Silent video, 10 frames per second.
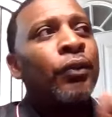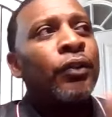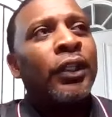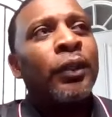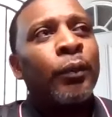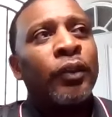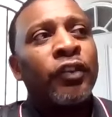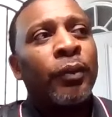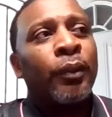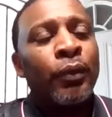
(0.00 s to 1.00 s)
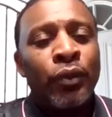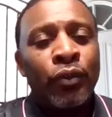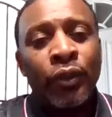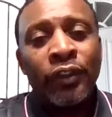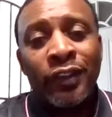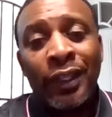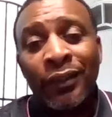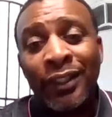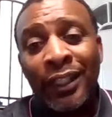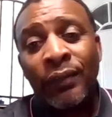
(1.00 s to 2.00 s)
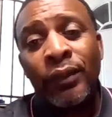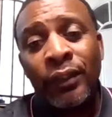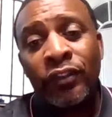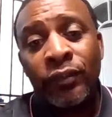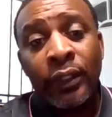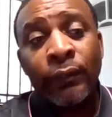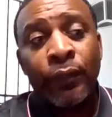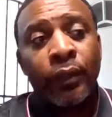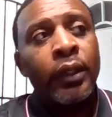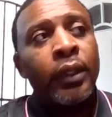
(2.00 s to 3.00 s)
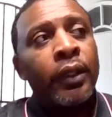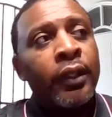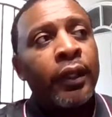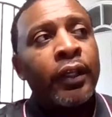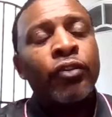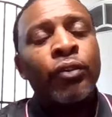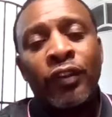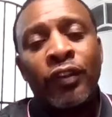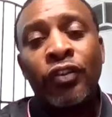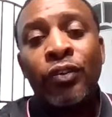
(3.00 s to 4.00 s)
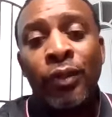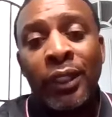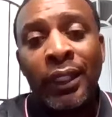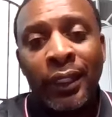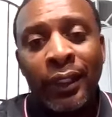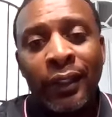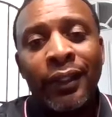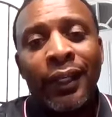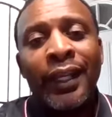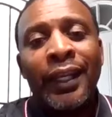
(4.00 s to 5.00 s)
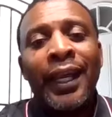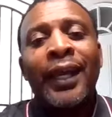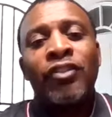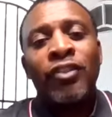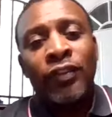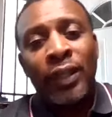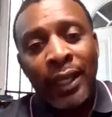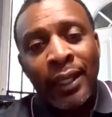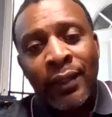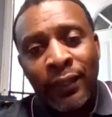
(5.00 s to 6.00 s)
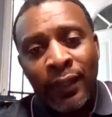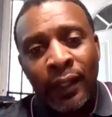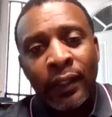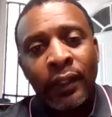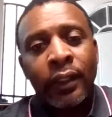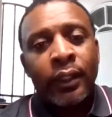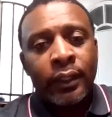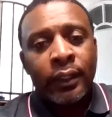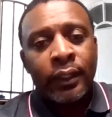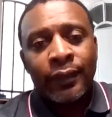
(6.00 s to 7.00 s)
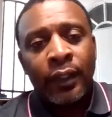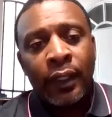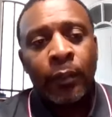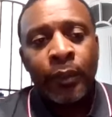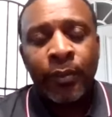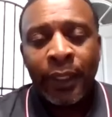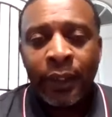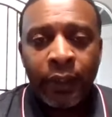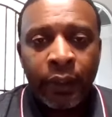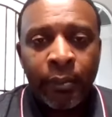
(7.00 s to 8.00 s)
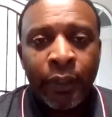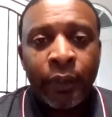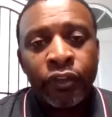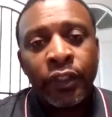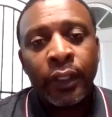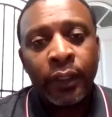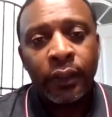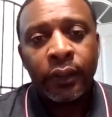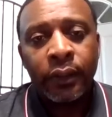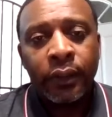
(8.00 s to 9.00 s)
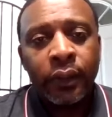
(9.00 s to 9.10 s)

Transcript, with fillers: you're dealing with someone who you trust that'll give you this information, the insurance that you need and not just anything that's going to help them make a bigger sale.